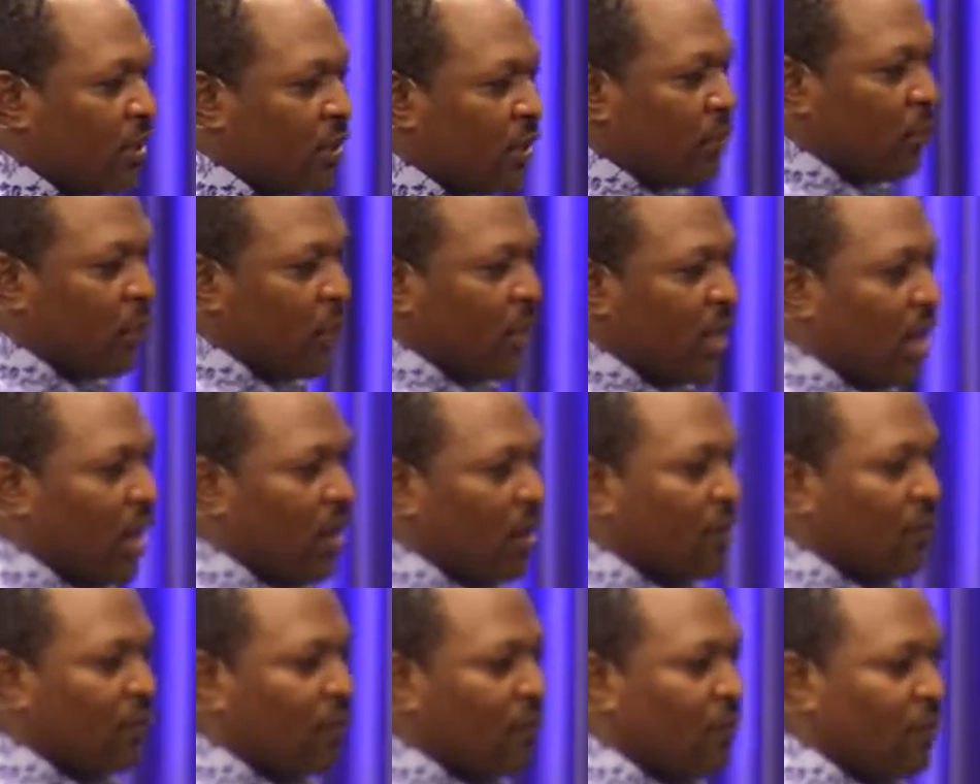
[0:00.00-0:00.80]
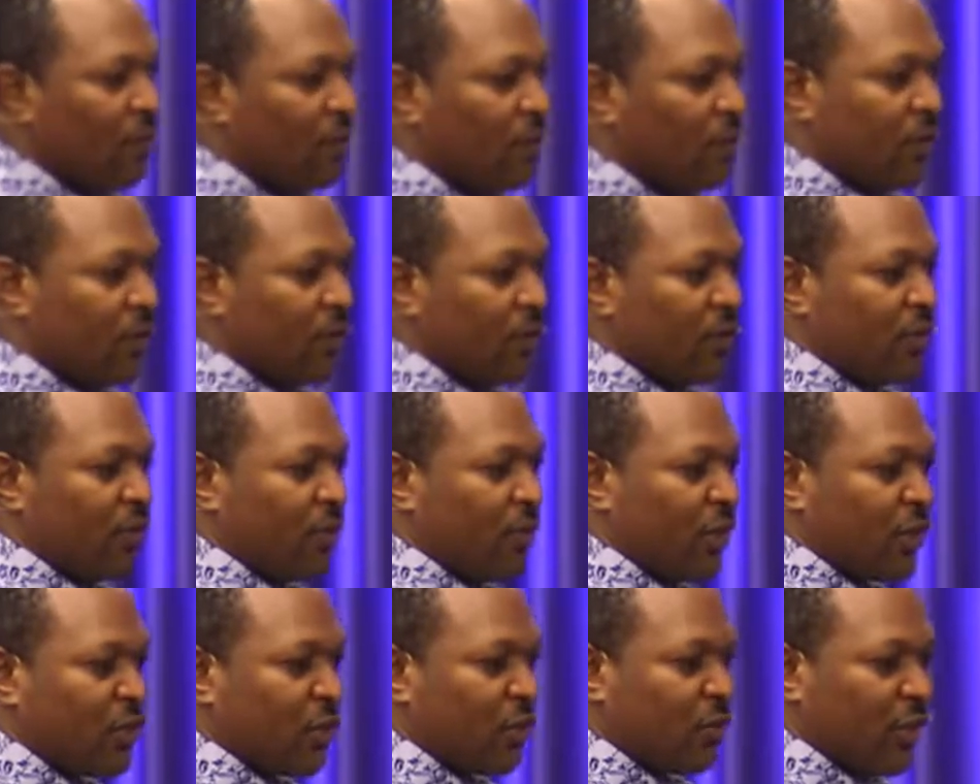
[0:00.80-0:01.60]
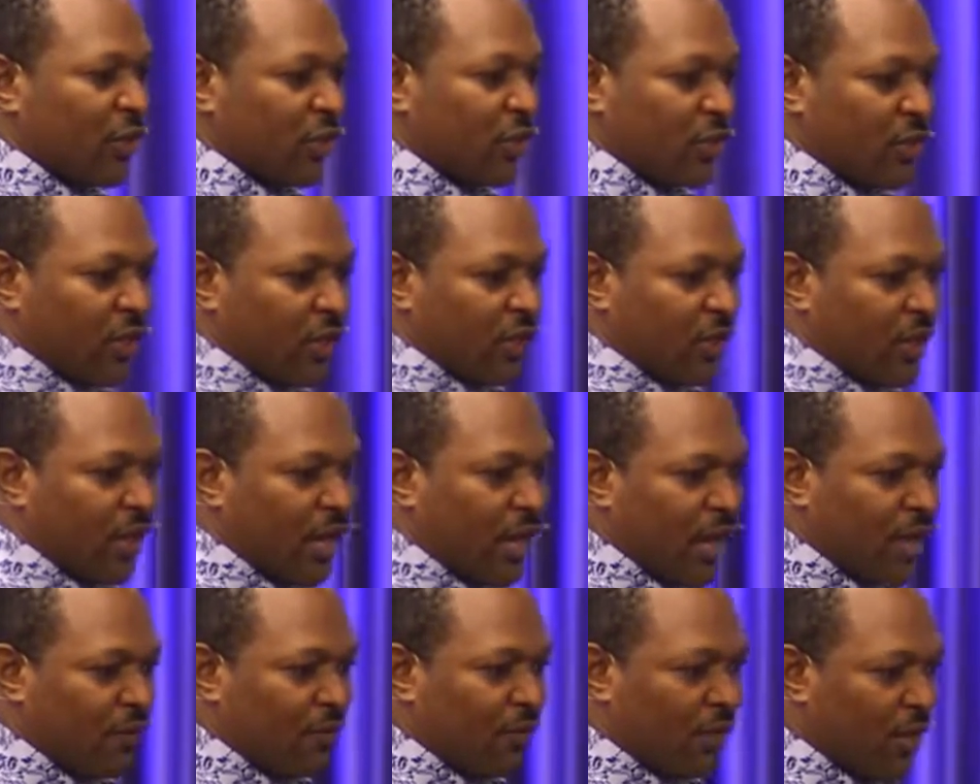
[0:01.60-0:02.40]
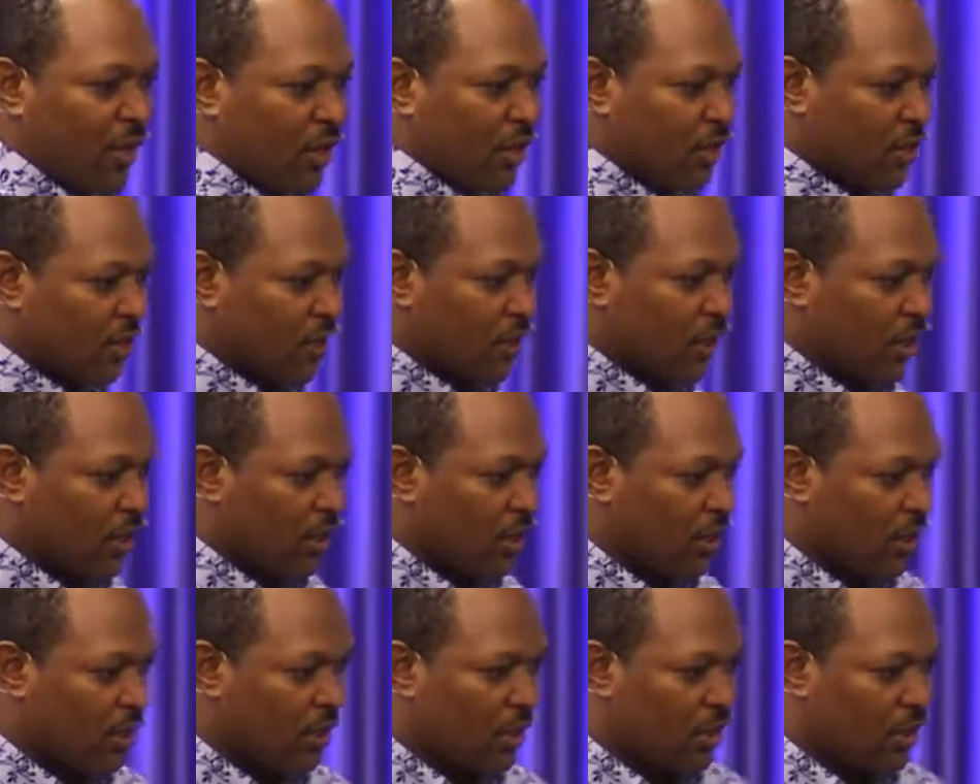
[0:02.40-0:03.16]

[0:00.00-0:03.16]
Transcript: We have the resurrection and the life here today.